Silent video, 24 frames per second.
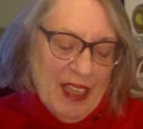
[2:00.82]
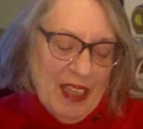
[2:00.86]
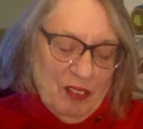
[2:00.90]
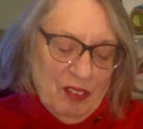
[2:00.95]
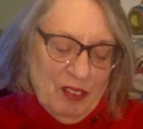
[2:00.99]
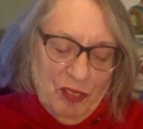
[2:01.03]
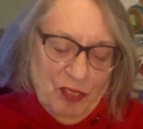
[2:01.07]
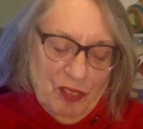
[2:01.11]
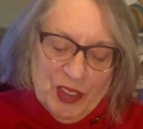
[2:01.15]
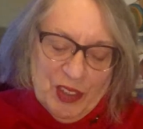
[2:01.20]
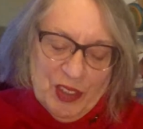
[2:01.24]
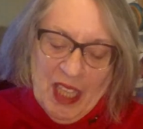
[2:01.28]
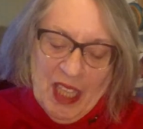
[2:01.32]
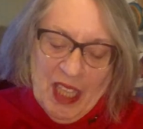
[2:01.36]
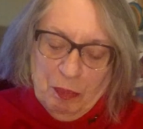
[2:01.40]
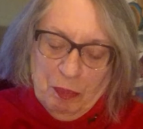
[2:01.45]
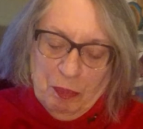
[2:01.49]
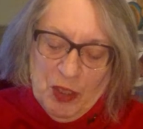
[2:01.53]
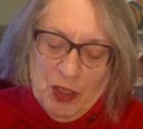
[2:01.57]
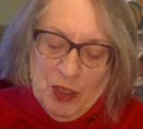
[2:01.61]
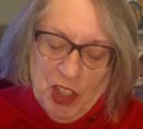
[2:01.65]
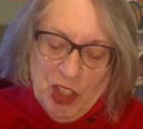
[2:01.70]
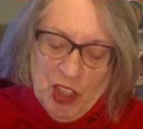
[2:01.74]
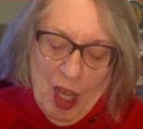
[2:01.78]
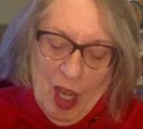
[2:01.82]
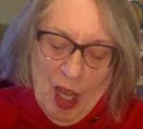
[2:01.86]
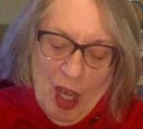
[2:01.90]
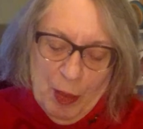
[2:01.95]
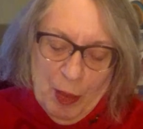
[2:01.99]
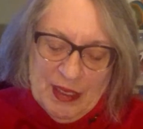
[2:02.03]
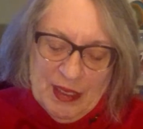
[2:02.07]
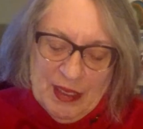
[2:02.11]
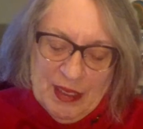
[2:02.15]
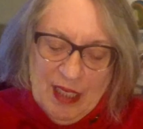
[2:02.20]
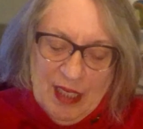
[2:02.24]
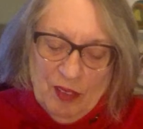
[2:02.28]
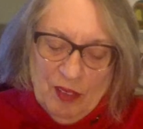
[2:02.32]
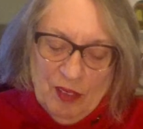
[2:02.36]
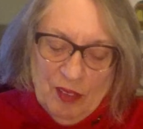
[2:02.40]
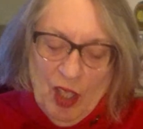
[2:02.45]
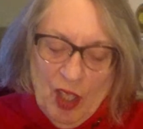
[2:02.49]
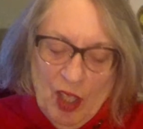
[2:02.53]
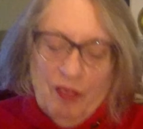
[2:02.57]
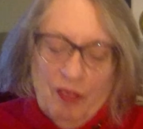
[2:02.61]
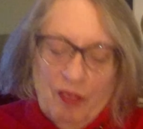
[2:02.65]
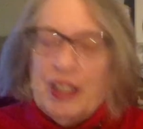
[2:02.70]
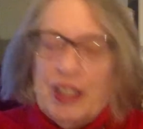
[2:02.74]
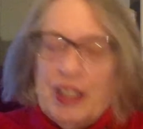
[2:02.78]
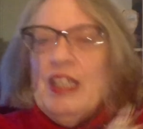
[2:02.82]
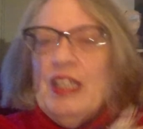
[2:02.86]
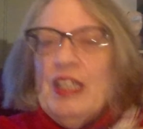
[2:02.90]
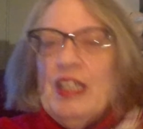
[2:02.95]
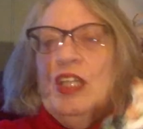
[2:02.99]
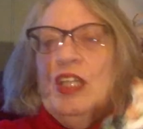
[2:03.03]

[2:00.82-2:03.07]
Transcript: It feels like pajamas. I love it.